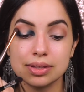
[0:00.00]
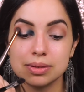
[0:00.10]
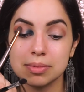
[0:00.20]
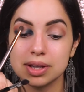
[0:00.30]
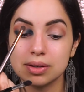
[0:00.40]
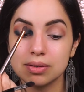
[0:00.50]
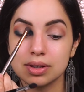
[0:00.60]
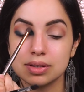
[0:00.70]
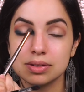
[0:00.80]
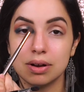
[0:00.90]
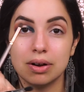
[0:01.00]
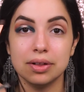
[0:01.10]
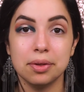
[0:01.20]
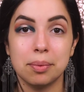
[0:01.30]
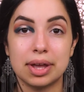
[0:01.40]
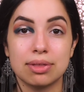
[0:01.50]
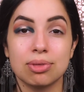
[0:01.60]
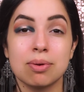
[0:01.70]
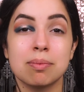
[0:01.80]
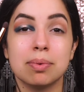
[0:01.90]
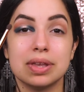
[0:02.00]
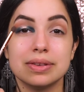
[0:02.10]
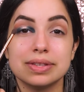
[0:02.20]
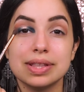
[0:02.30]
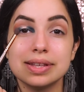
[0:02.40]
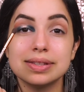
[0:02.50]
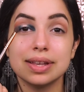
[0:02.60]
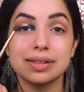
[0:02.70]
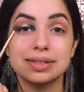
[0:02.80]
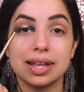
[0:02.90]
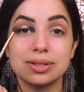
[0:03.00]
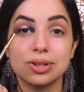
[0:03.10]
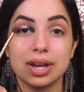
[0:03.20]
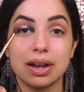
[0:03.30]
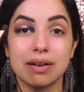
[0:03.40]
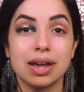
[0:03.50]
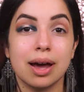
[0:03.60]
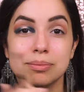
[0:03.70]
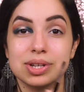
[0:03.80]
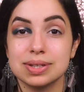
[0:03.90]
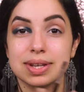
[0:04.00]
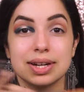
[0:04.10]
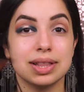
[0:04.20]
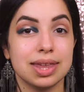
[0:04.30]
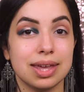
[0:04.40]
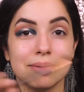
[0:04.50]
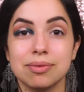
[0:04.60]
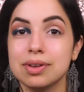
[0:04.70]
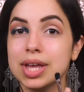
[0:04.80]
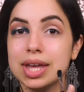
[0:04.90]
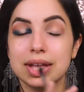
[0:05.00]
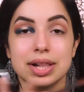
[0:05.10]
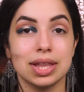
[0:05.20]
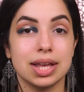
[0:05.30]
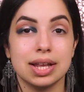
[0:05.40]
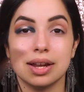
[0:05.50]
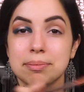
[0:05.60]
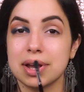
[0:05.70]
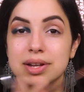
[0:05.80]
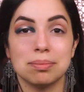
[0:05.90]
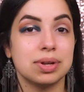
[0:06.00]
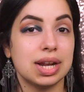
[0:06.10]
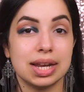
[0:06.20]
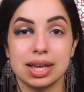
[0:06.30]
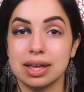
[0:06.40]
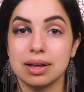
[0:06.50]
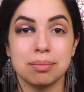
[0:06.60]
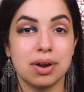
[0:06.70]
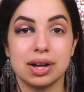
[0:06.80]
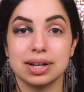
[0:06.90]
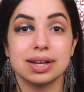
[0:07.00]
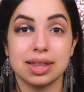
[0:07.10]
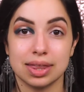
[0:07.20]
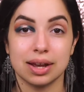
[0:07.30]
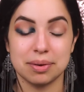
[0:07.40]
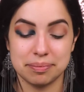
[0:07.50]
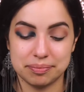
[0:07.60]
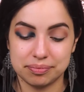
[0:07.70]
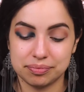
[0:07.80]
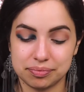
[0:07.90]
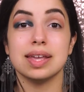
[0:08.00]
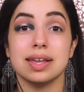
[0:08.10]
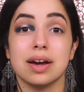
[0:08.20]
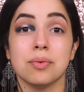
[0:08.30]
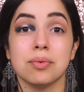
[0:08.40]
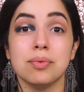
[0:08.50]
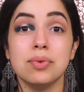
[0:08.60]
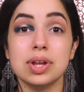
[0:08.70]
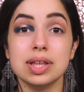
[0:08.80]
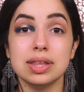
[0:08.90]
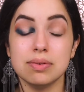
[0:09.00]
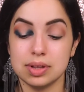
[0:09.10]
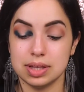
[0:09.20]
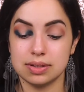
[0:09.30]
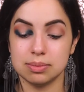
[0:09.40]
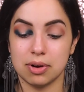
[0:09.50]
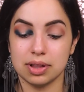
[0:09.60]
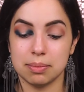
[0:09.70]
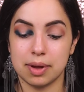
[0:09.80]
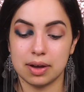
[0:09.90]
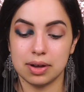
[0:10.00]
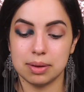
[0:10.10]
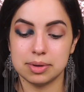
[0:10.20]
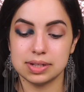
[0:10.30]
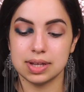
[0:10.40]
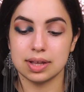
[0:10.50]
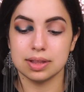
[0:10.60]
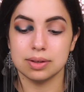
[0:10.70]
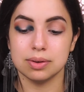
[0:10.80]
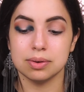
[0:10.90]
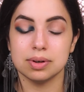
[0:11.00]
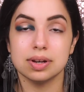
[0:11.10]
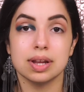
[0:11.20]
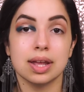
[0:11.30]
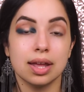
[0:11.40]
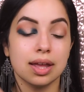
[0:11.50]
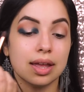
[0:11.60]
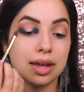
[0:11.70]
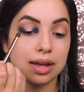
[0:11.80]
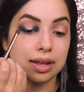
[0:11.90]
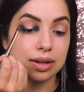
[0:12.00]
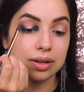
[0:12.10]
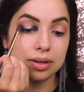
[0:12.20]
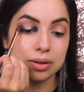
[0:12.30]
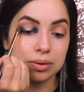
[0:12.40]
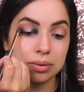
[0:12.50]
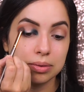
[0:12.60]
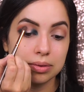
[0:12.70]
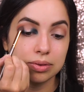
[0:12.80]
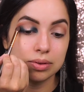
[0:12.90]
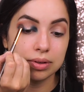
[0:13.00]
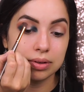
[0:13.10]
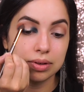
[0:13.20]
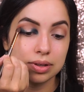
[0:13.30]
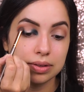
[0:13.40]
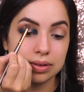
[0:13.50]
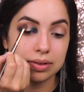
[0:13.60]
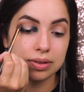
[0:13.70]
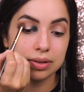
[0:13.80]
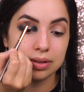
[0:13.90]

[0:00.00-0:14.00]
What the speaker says: into my crease all the way through, but you see this center area, I'm just gonna leave clean. I'm not gonna put any product there. Taking a really, really small amount, I'm gonna take Lagoon and go through the crease.